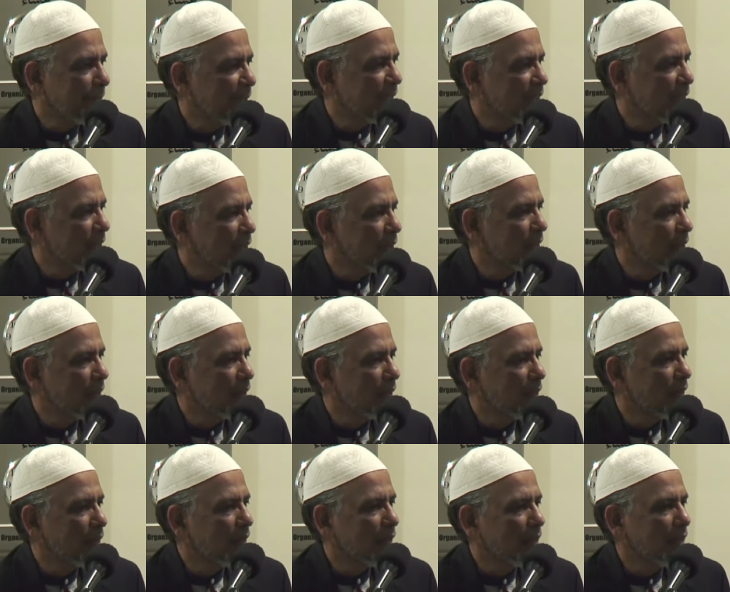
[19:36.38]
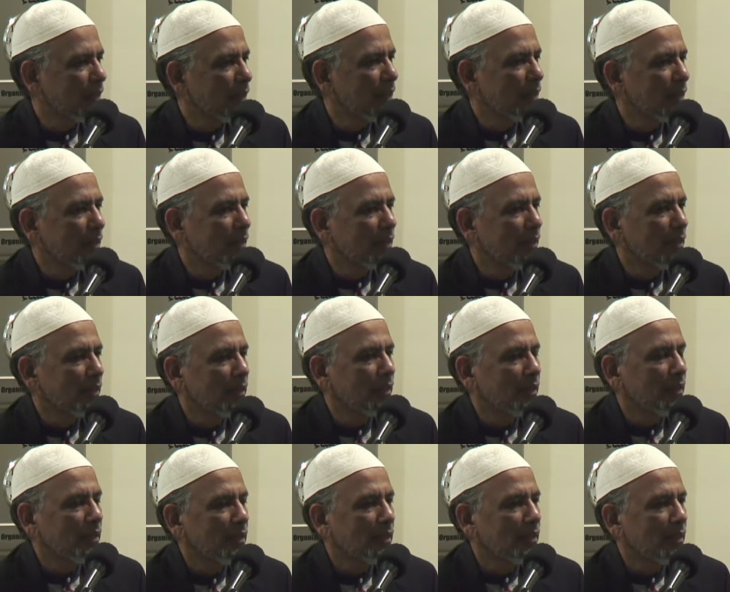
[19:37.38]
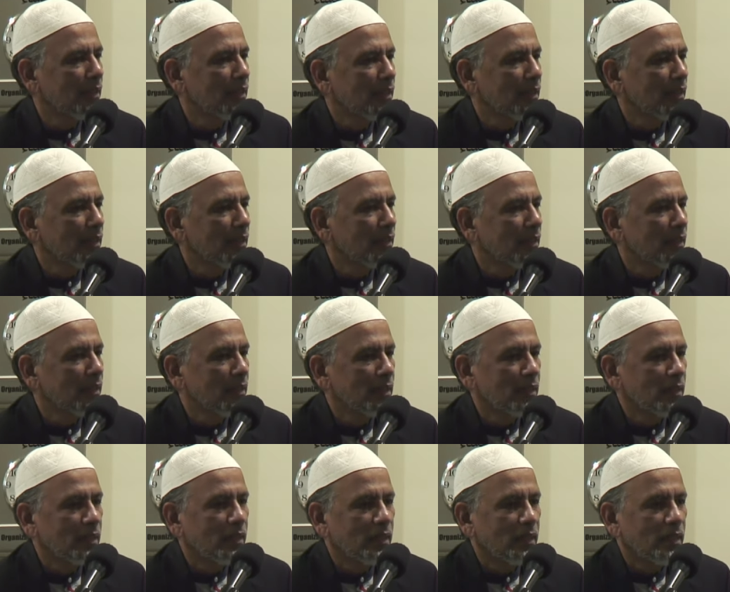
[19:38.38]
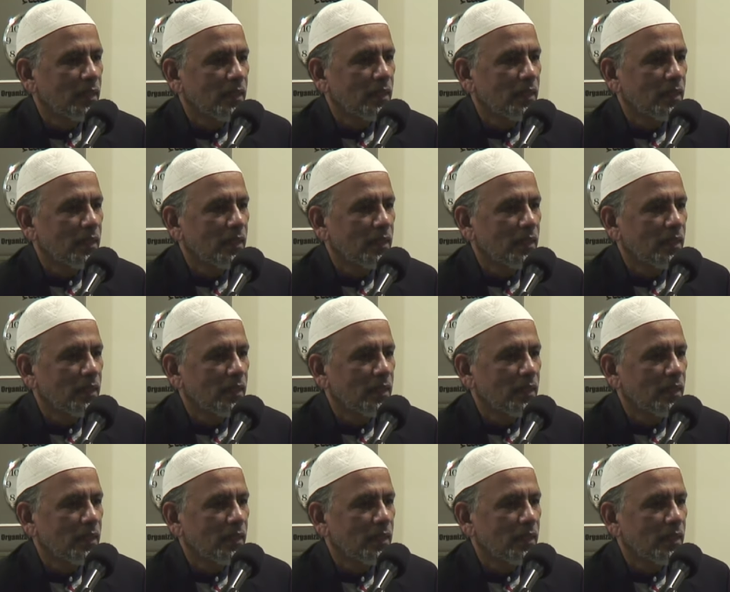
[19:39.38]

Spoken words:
(no one is talking)